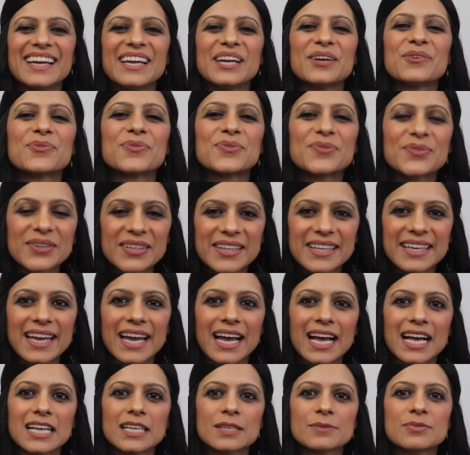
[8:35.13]
It really
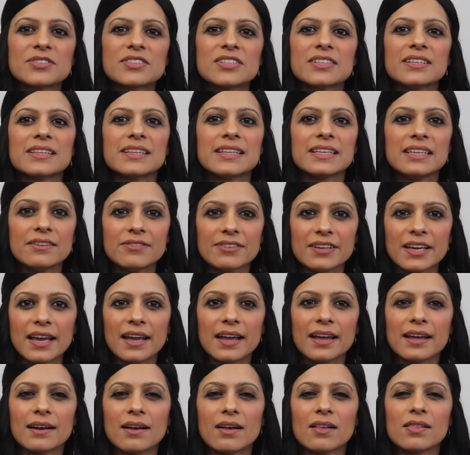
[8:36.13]
helps to
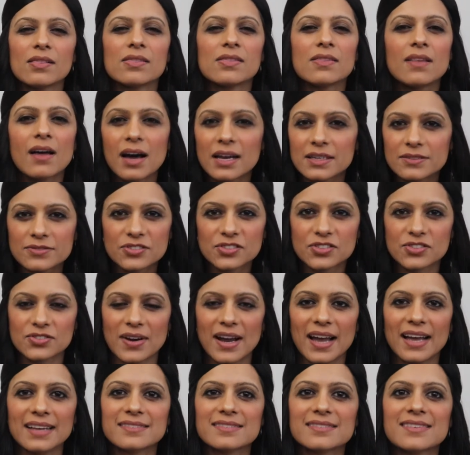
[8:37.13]
alleviate a lot of
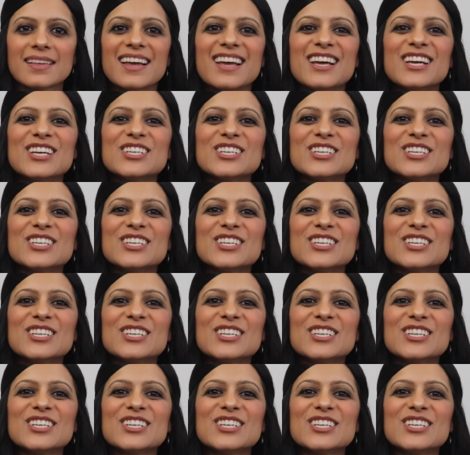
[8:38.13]
stress.